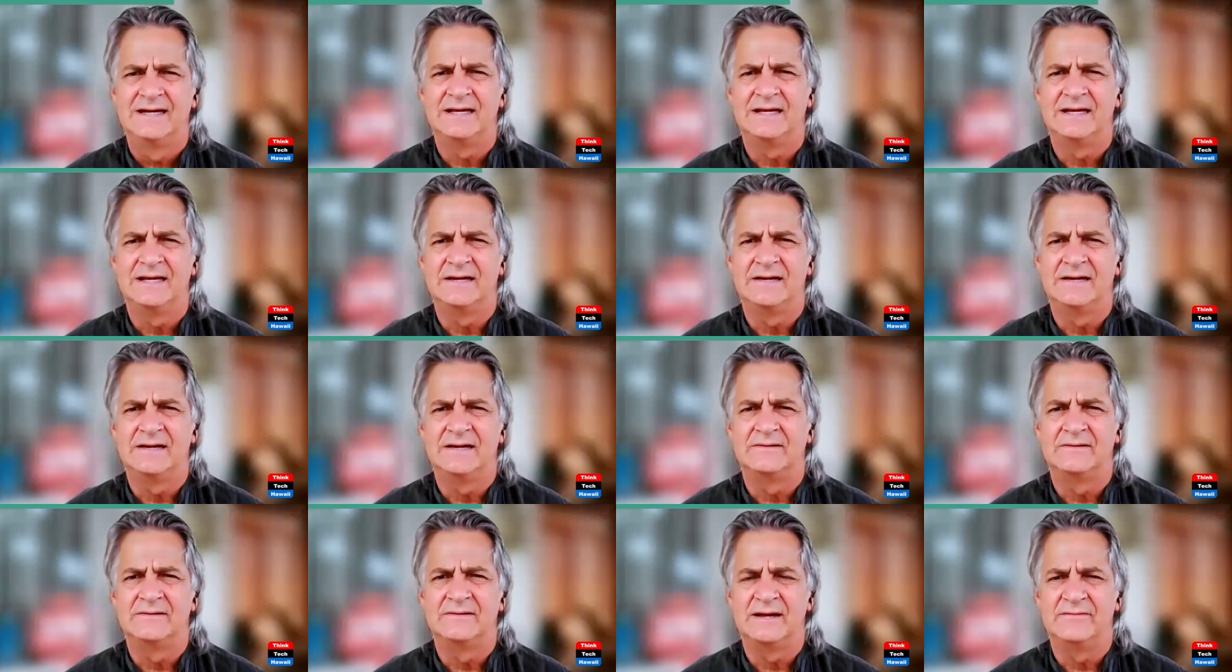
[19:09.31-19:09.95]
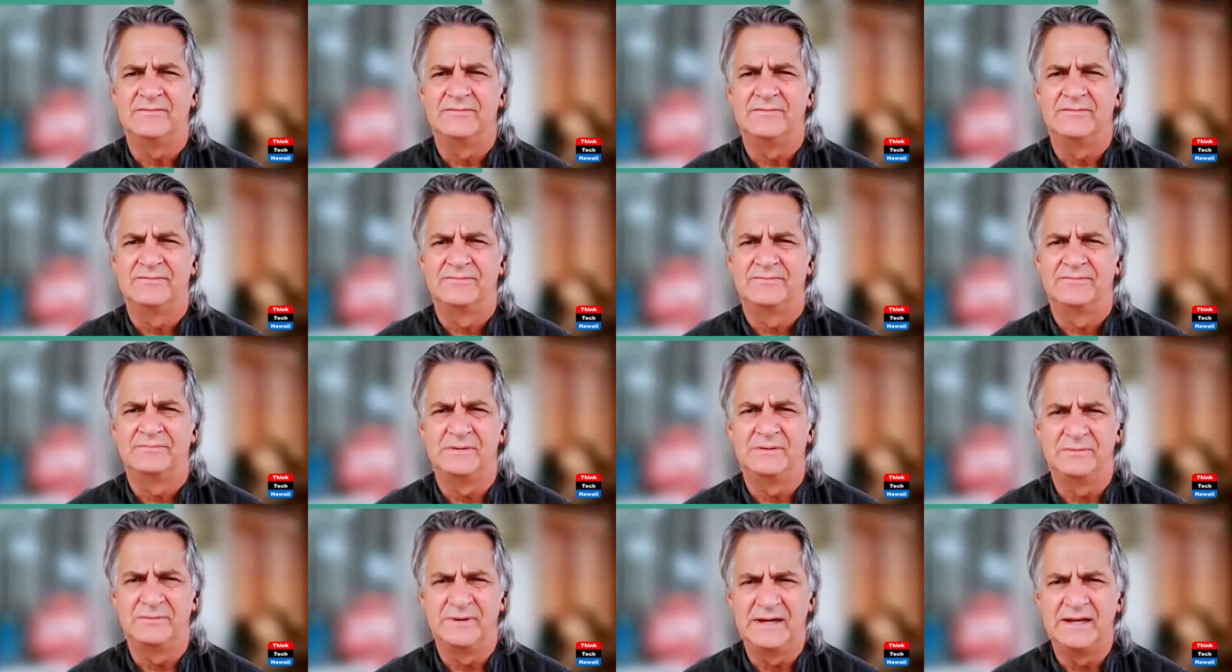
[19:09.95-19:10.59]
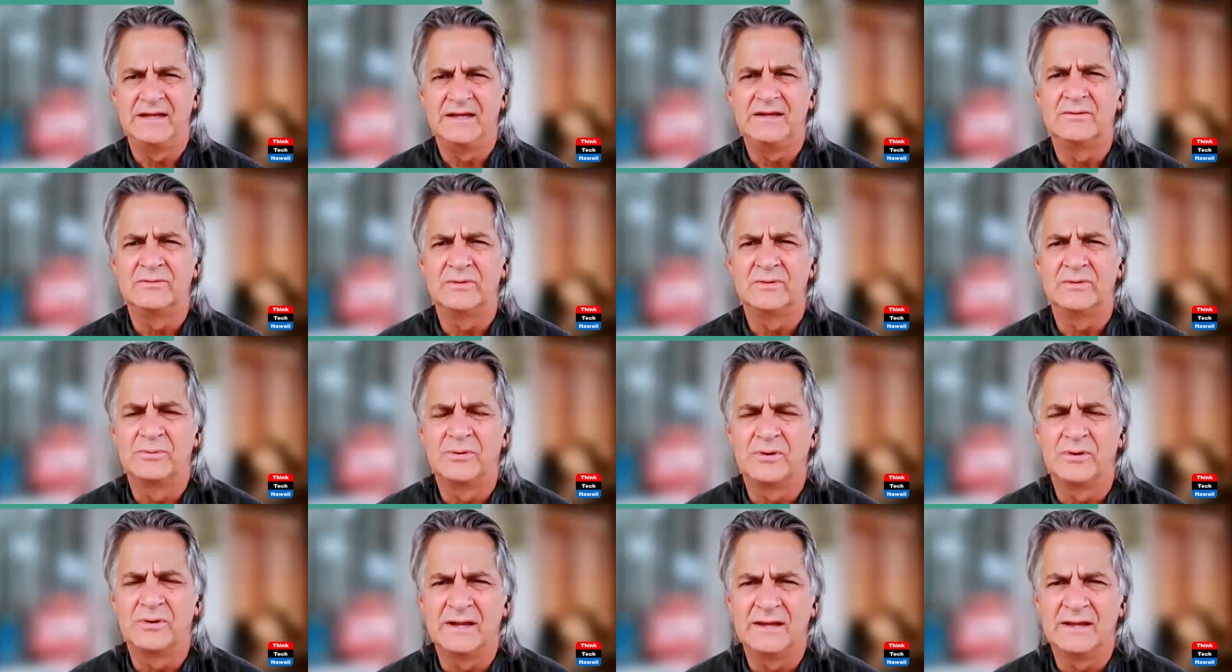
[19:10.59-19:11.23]
uh, I've been reading your
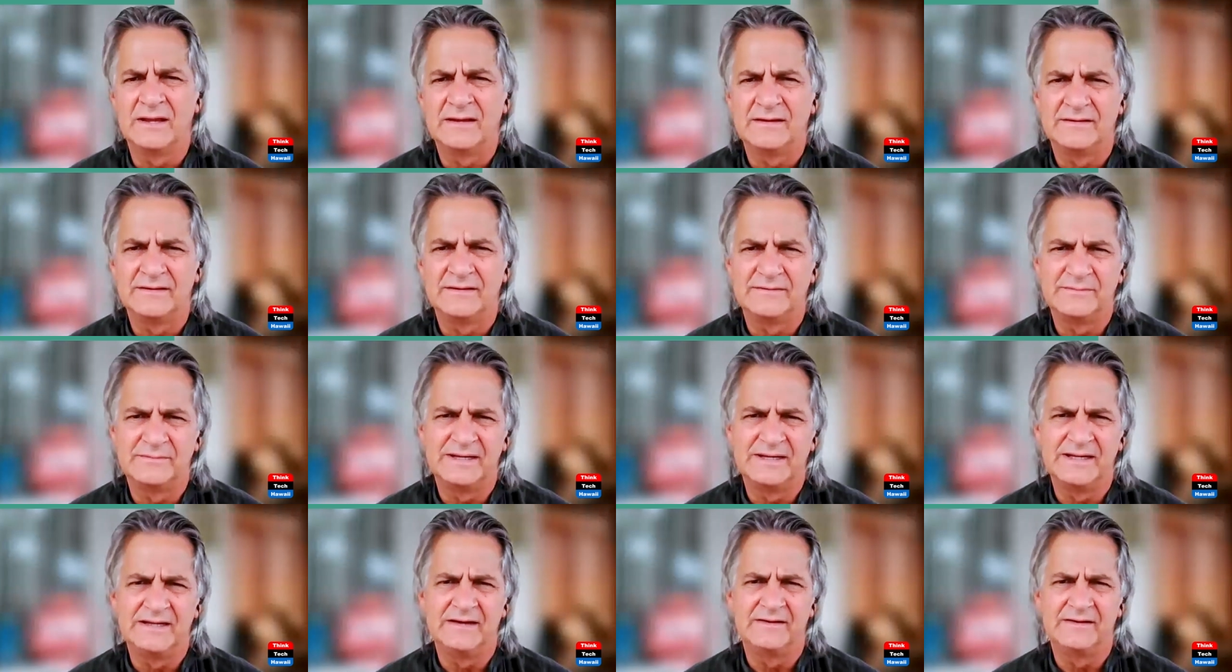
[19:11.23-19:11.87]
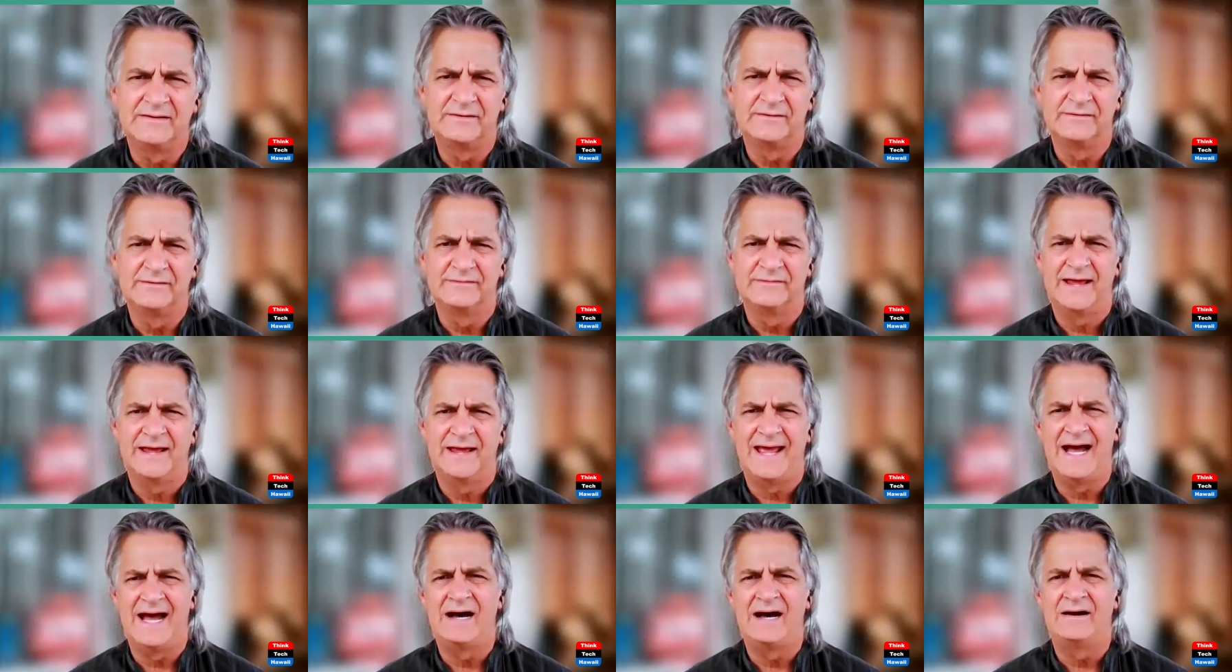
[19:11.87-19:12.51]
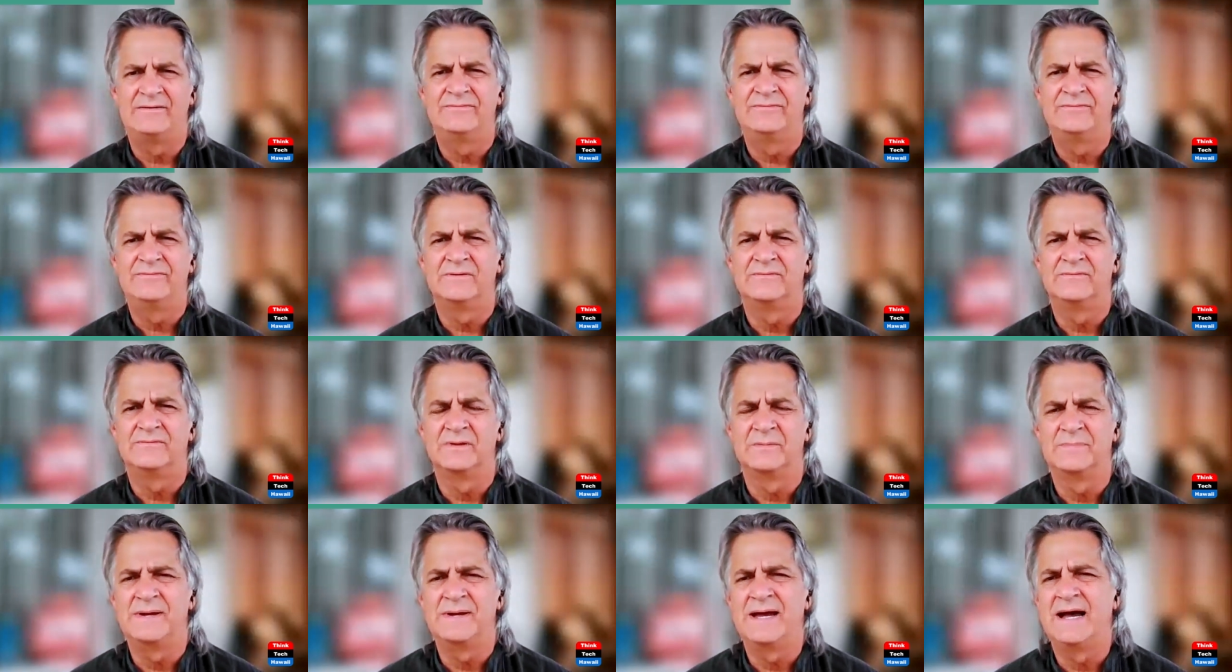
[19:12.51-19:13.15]
reporting as many others have
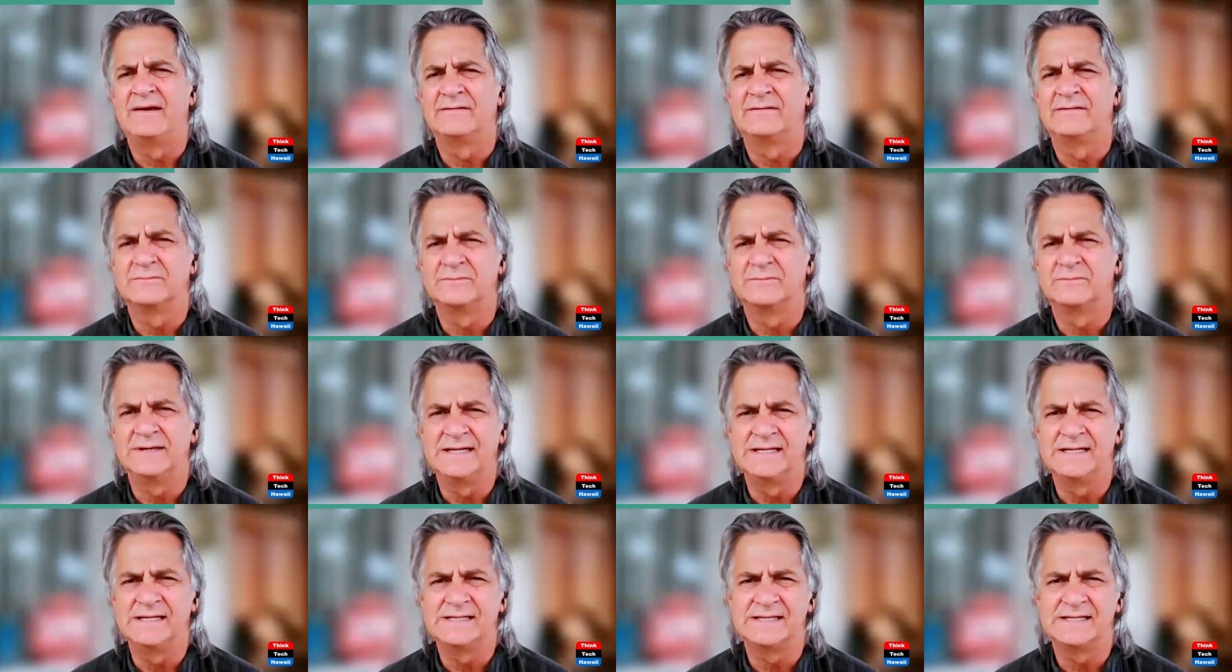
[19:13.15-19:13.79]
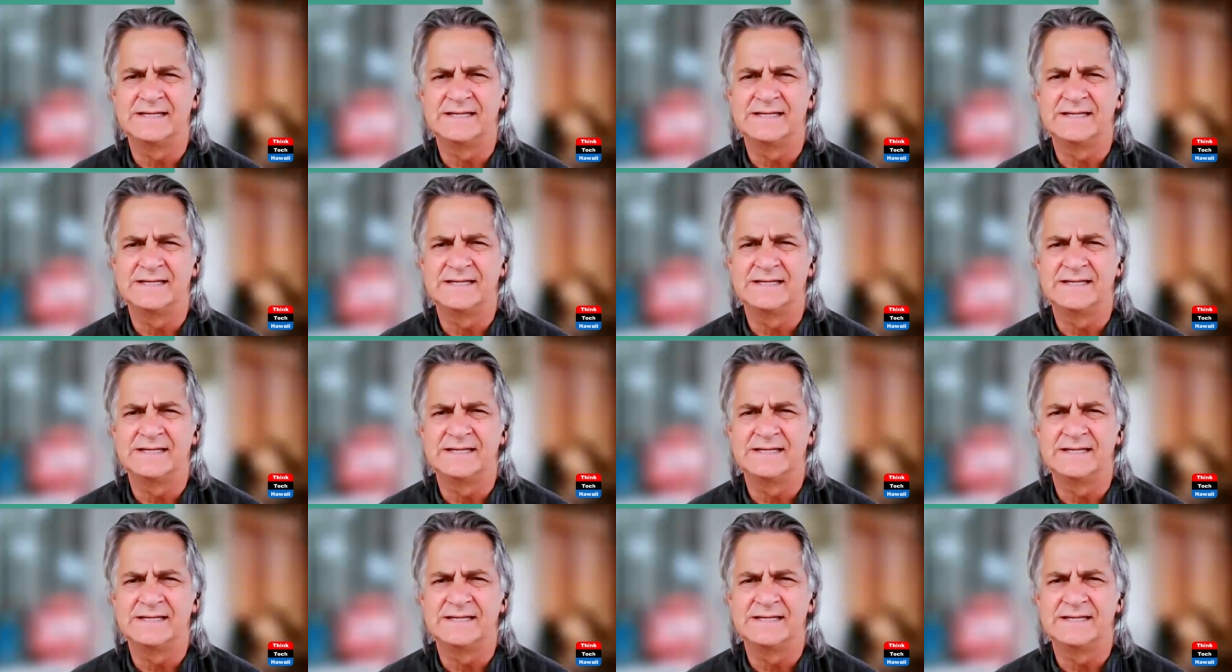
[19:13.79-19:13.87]
over the past weeks.